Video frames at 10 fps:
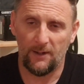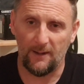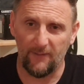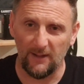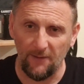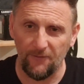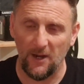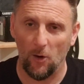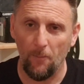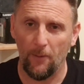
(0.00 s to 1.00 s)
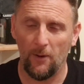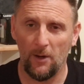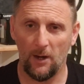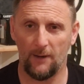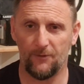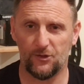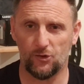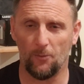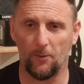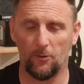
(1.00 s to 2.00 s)
Now they lift it up and the
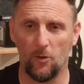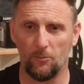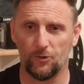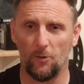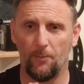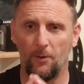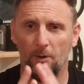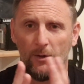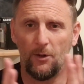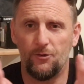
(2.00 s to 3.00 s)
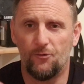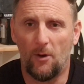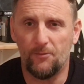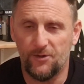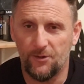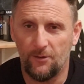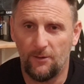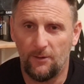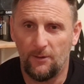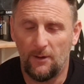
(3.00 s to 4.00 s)
stubble comes up and drops
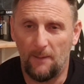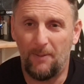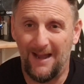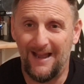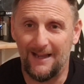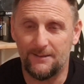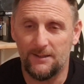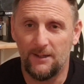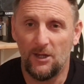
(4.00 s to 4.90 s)
apart.